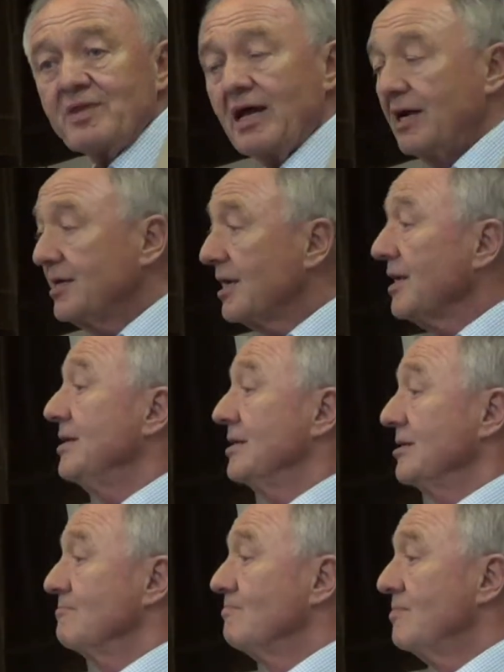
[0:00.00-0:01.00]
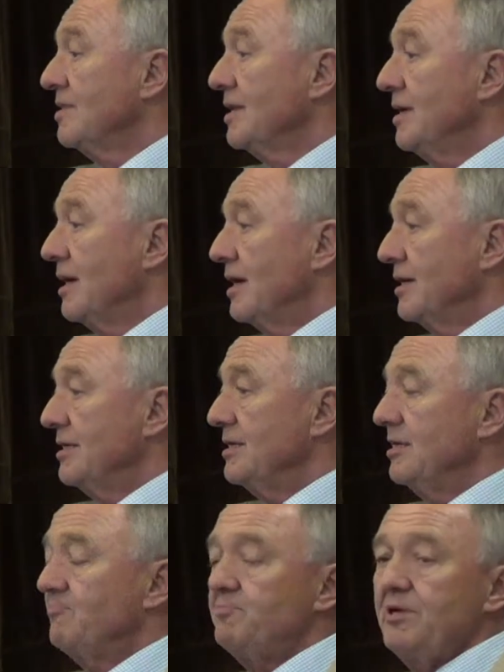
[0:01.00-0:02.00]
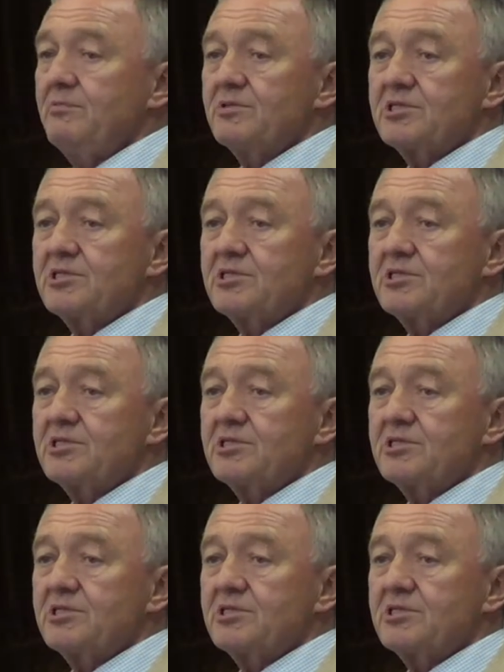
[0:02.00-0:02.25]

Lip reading: And clearly, if we were